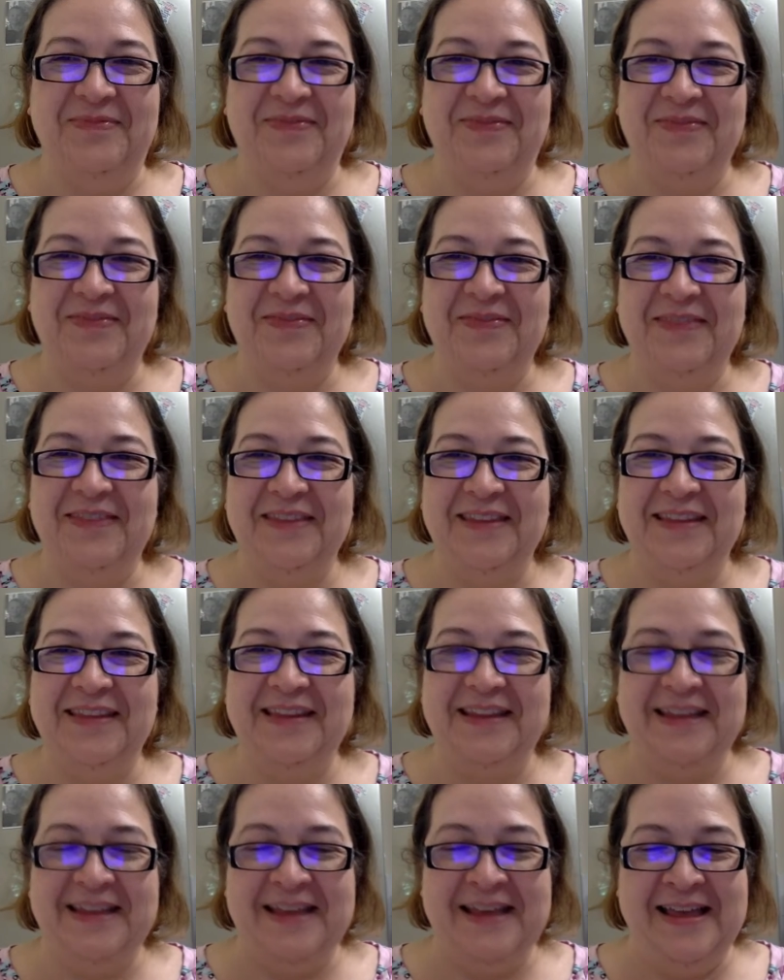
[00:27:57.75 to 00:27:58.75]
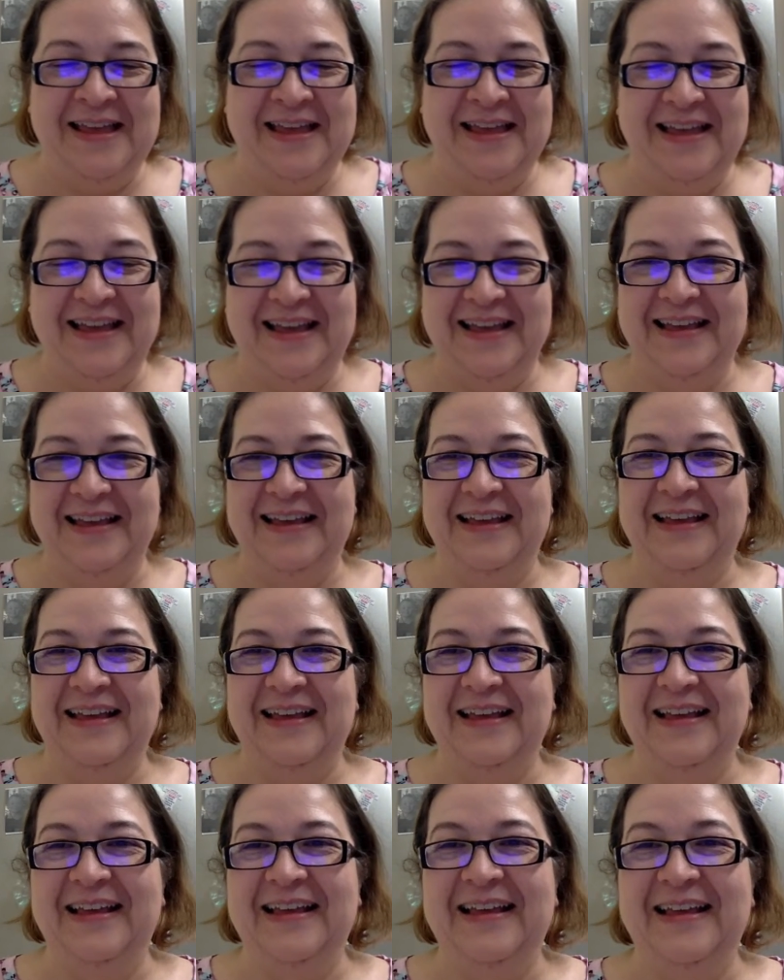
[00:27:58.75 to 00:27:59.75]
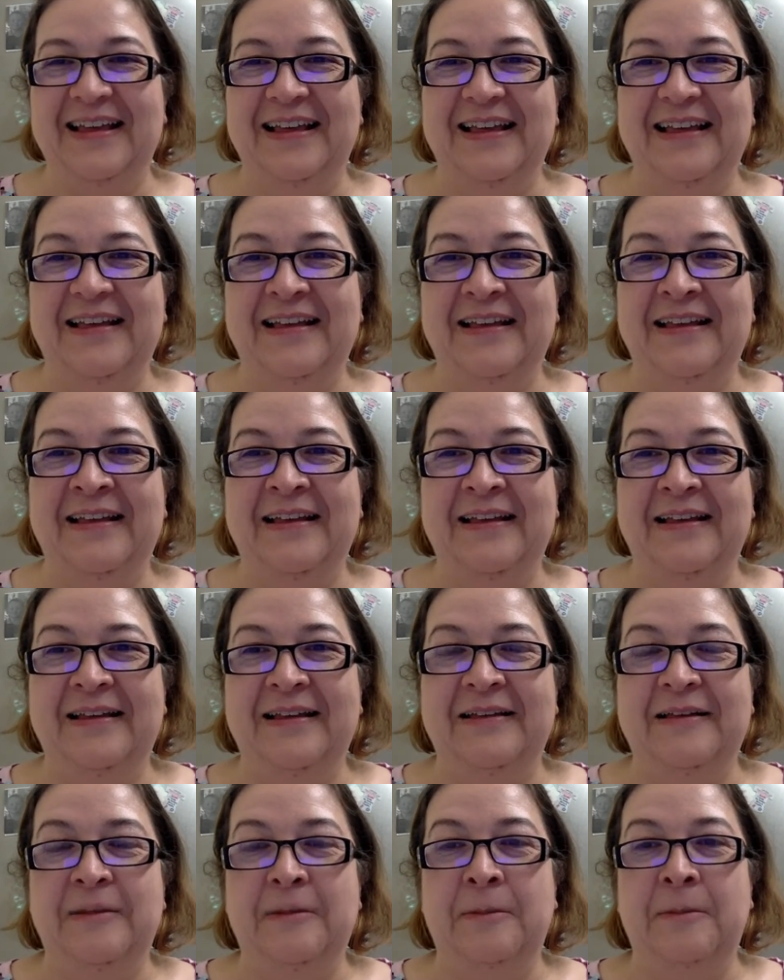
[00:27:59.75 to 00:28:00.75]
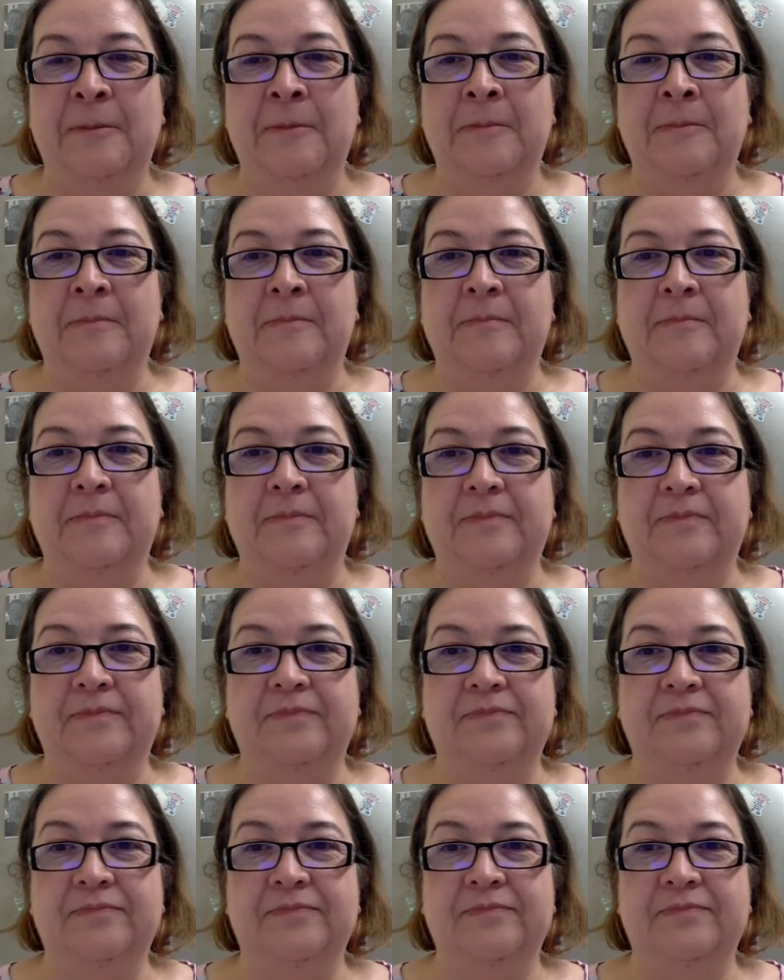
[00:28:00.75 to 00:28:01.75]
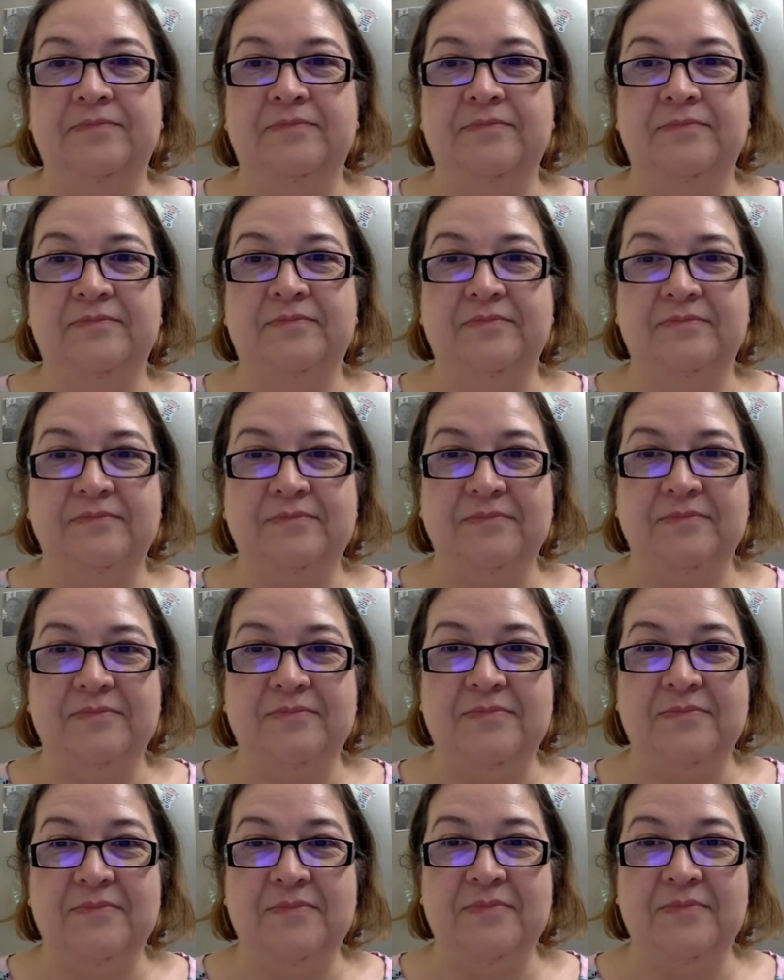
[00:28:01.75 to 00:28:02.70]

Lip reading: (not speaking)